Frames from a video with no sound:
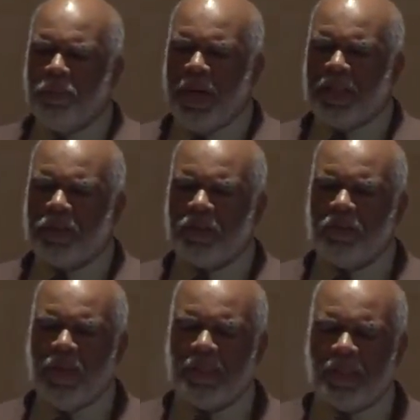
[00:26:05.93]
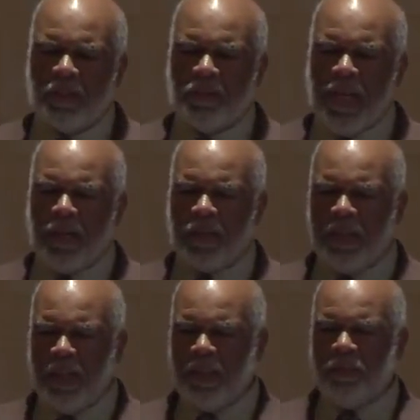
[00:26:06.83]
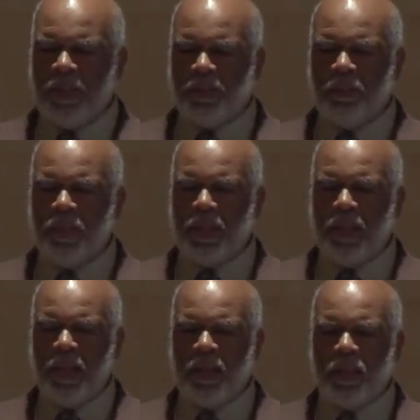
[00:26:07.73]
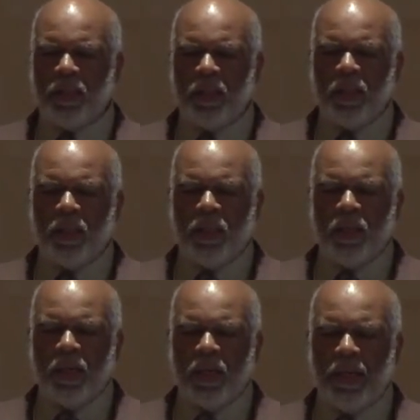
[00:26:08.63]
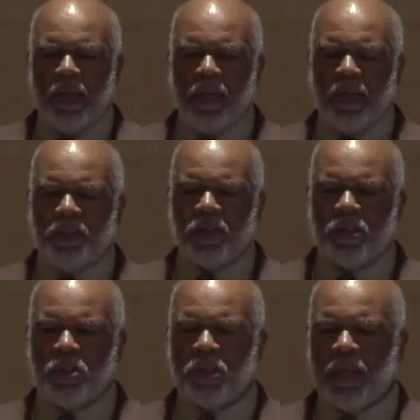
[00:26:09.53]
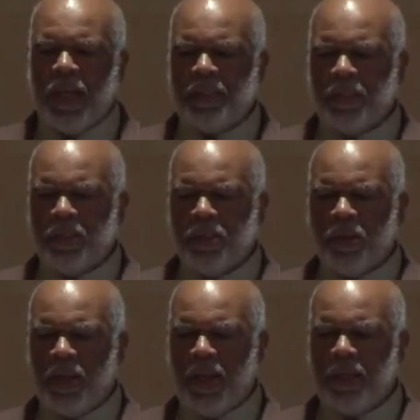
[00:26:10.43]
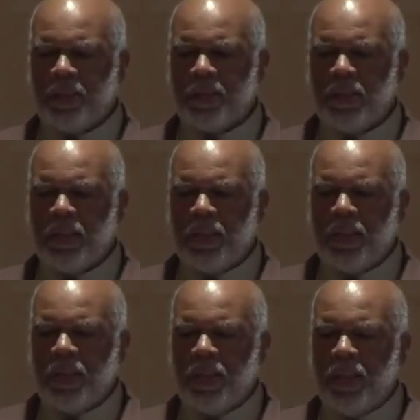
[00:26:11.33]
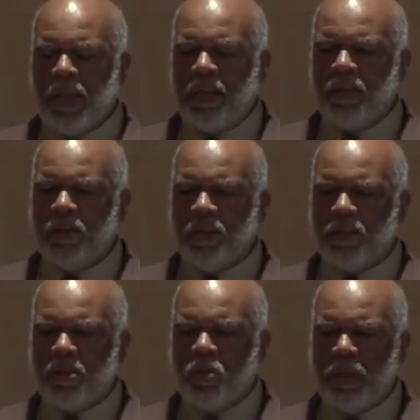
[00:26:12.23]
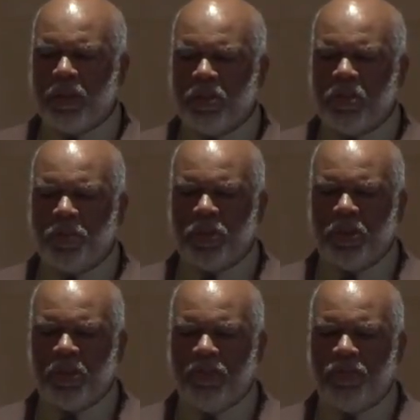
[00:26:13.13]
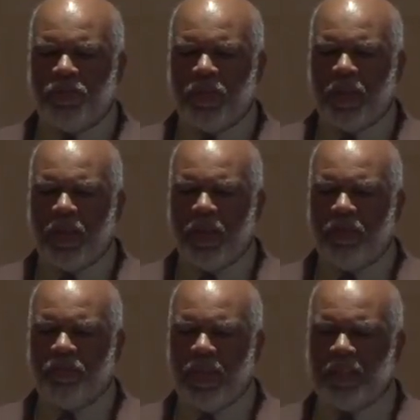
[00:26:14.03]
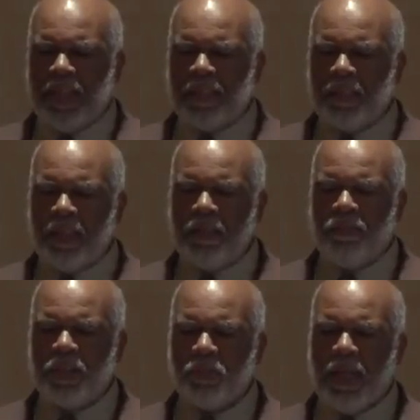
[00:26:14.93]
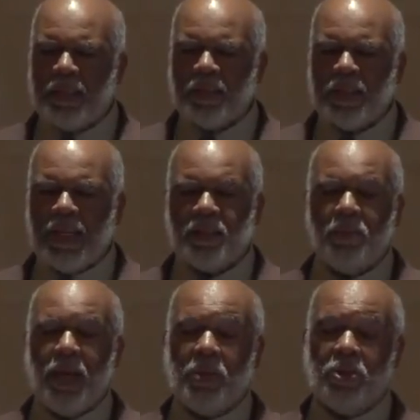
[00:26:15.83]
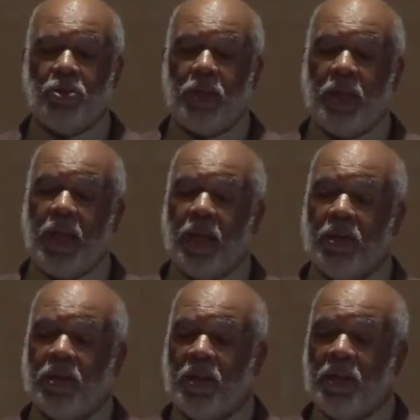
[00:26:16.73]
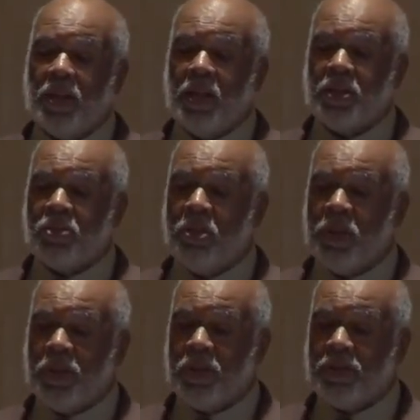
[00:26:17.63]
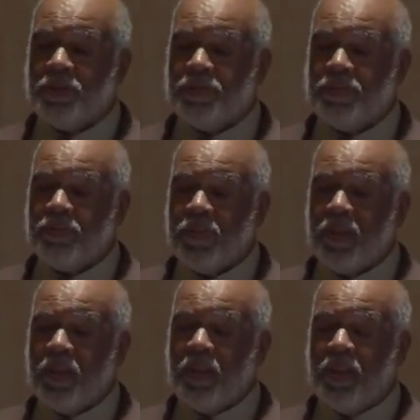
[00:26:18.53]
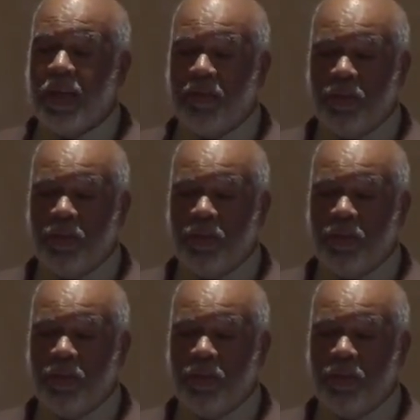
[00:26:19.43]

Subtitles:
breaks racism down into individually mediated, institutionalized, and internalized. And the quick description is if as an individual I decide somebody with green hair is a criminal, then